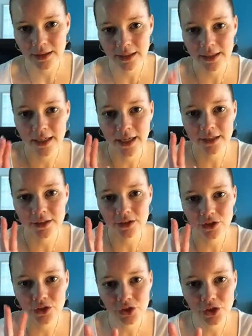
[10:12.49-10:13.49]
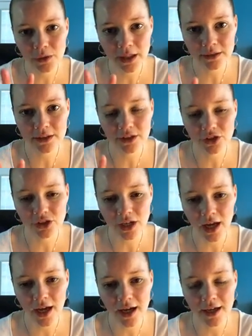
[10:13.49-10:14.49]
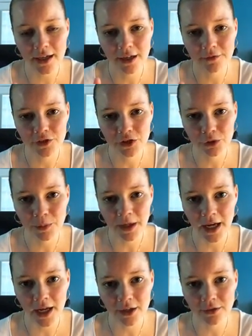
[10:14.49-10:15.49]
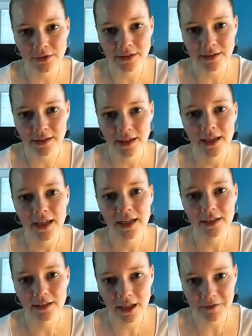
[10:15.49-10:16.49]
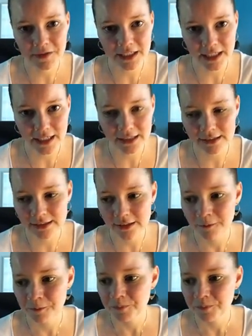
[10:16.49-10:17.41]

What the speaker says: He gained 2 ounces shy of 2 pounds in 11 days.